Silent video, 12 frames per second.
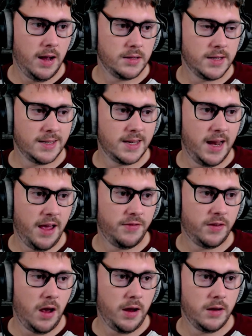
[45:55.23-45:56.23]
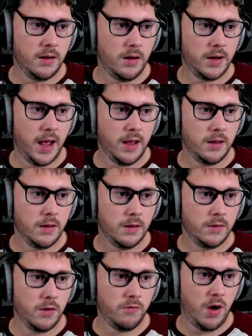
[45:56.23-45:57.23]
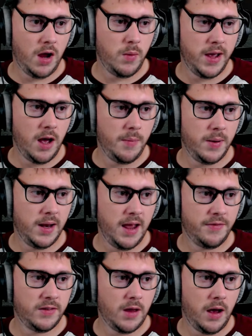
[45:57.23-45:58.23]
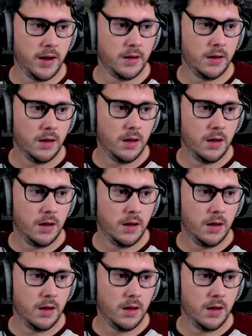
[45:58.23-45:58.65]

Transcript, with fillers: So that's left side. Okay. So right way up and left side.